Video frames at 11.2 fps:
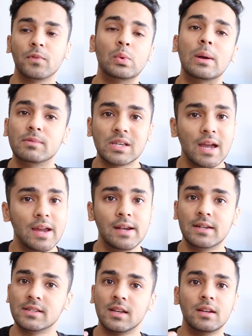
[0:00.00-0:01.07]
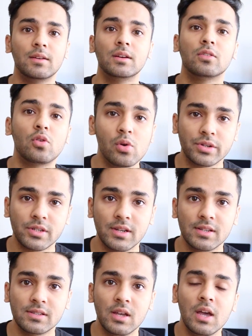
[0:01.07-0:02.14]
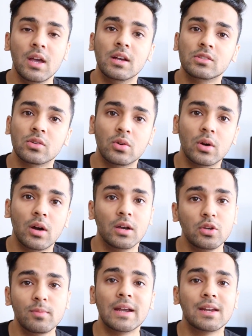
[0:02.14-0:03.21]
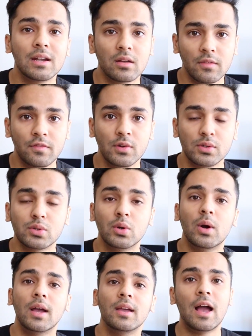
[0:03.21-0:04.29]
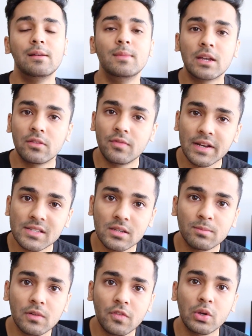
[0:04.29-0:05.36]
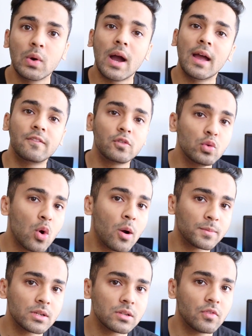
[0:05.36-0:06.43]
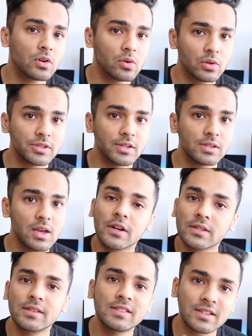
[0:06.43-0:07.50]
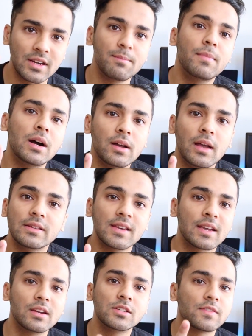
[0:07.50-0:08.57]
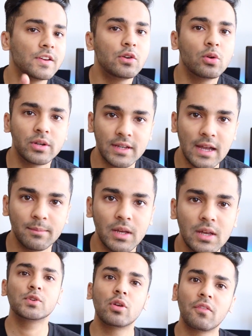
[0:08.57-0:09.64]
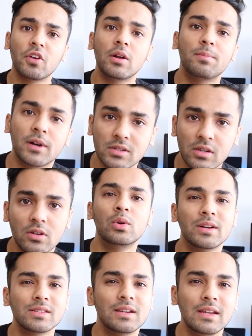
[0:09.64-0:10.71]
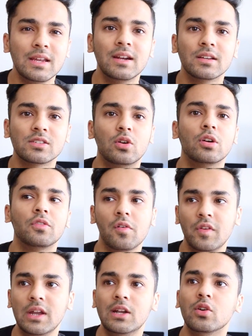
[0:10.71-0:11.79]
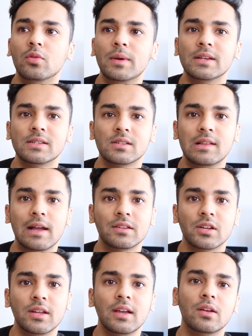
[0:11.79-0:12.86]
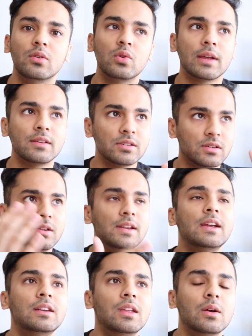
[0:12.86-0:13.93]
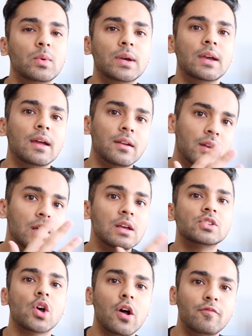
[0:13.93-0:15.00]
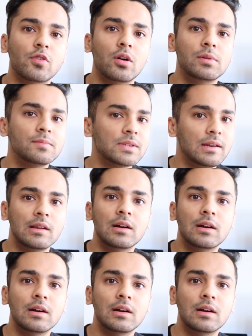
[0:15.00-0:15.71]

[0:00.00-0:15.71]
websites and courses. So, uh, you might get confused. So, I'll make it very simple for you. I have two options for courses first is Scrimba, and second is Free Code Camp. So, if you're a person who doesn't need a sort of a video based lecturing and who can just read their way and solve problems and